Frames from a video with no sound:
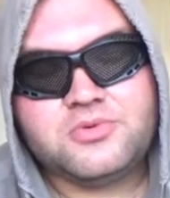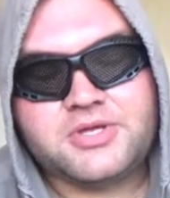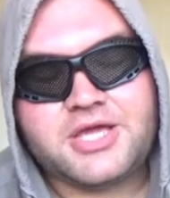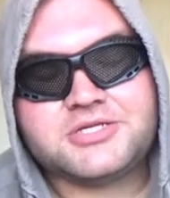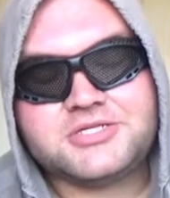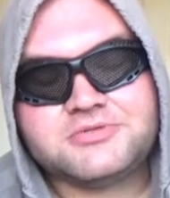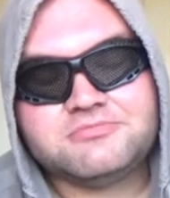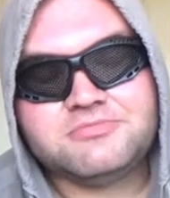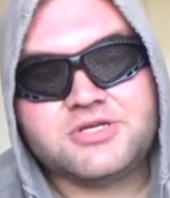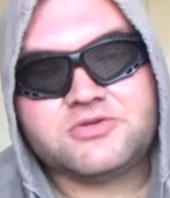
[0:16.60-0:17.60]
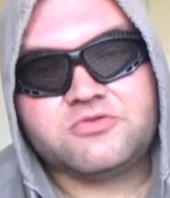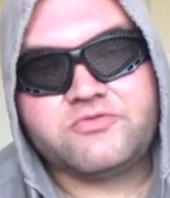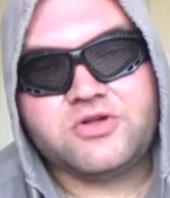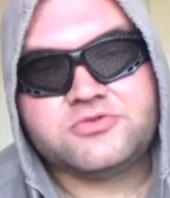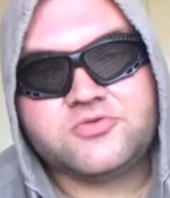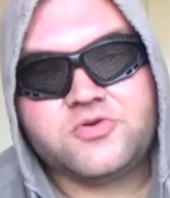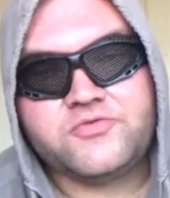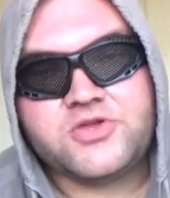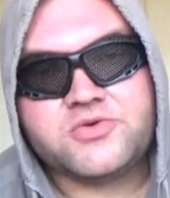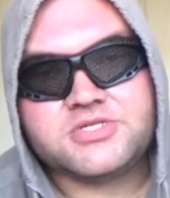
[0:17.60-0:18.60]
Yes, it's a Revolting
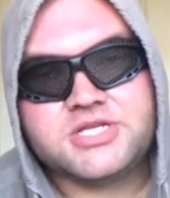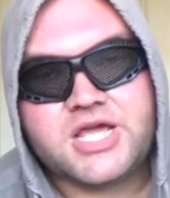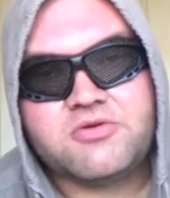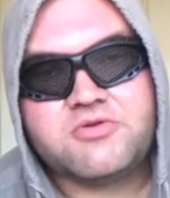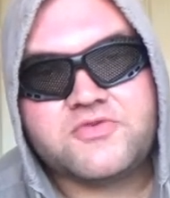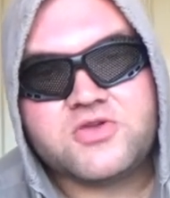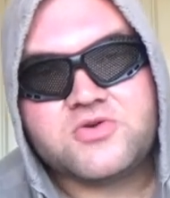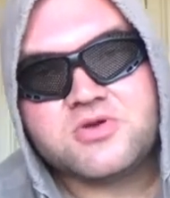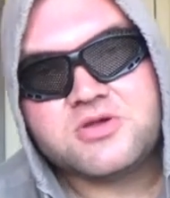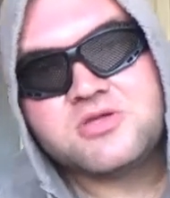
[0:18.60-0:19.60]
review, and today I review